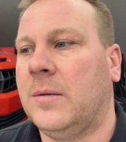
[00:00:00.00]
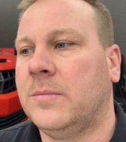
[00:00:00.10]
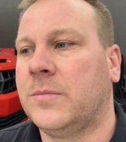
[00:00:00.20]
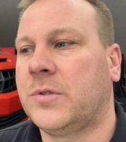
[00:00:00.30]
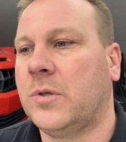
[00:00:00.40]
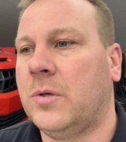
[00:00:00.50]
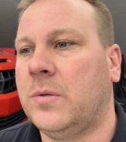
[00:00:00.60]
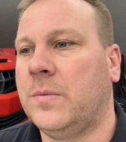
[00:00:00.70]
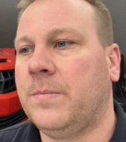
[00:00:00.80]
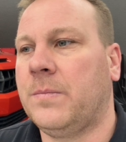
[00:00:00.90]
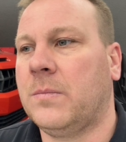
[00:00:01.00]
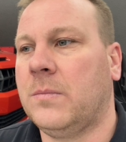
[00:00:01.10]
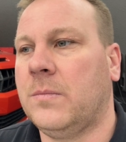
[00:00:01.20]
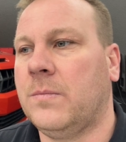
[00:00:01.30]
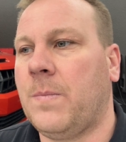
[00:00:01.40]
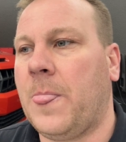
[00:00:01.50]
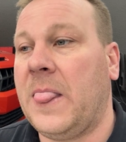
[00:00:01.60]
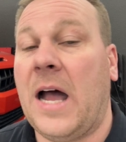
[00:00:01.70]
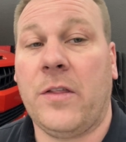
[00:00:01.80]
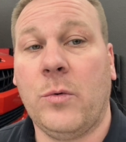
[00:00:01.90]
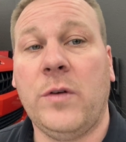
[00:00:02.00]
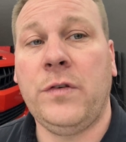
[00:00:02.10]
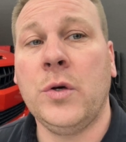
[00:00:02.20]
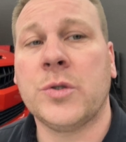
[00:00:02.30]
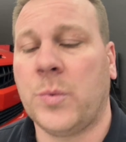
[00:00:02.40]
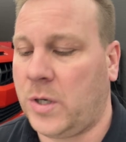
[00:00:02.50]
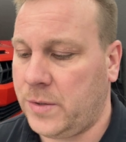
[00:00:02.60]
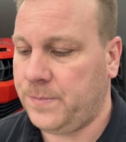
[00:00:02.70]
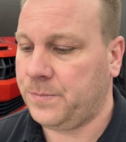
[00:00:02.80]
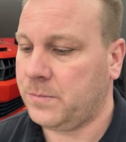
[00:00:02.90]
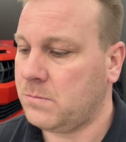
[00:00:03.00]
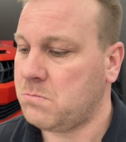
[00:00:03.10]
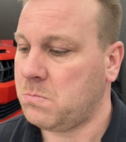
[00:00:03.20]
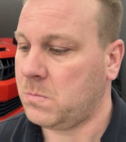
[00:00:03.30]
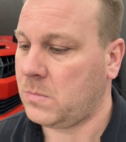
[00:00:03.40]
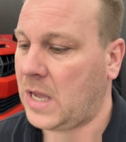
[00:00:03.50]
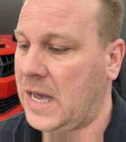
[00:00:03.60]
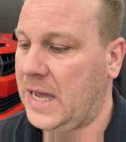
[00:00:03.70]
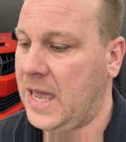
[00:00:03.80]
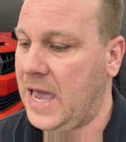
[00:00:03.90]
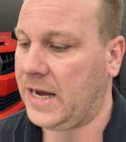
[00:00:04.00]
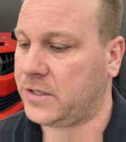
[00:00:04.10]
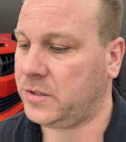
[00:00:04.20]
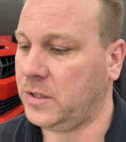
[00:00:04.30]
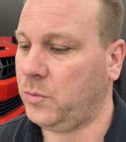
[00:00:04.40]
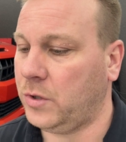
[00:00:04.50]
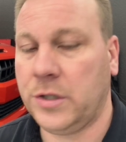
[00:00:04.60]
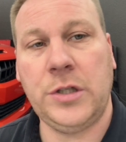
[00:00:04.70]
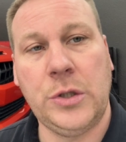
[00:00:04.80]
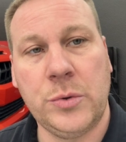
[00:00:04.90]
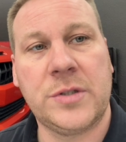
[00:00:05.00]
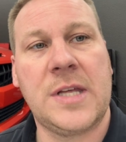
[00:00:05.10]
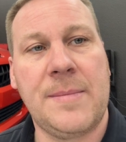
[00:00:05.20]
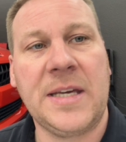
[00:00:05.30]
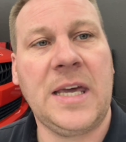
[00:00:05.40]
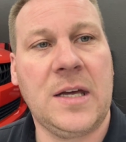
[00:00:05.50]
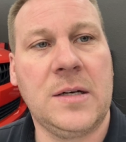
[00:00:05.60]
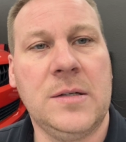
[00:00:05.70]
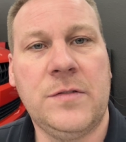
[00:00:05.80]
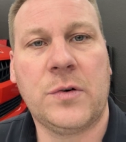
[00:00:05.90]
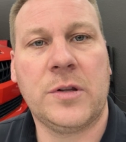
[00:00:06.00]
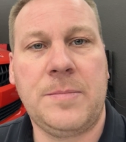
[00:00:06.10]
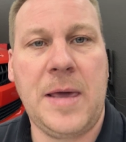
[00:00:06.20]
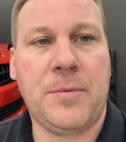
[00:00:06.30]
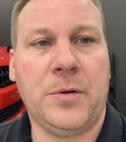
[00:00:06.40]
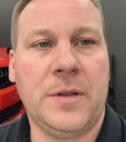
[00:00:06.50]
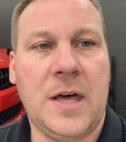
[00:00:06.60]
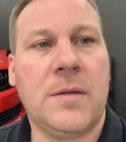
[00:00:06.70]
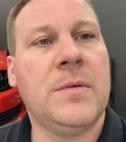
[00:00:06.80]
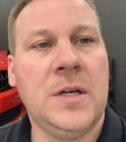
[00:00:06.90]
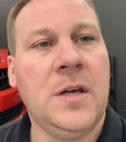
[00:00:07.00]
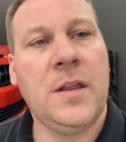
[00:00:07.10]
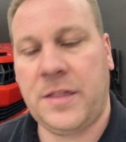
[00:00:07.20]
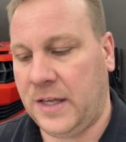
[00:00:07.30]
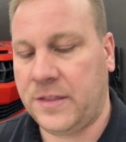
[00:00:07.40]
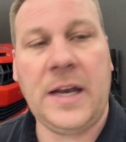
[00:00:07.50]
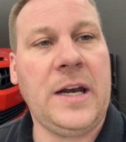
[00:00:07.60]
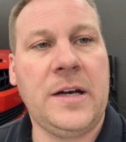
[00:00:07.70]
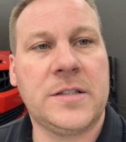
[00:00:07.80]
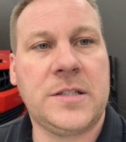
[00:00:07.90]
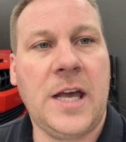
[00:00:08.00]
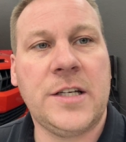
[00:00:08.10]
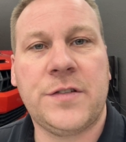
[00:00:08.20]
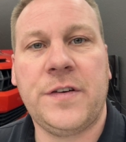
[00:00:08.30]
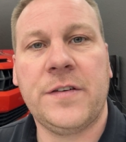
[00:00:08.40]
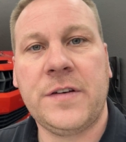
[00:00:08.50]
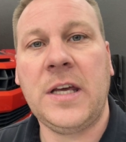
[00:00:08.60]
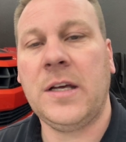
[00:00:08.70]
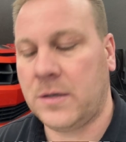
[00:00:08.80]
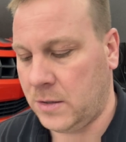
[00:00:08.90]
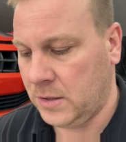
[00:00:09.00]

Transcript: So now that we've used one, I actually would use them again for the people that think they need a Stage 15.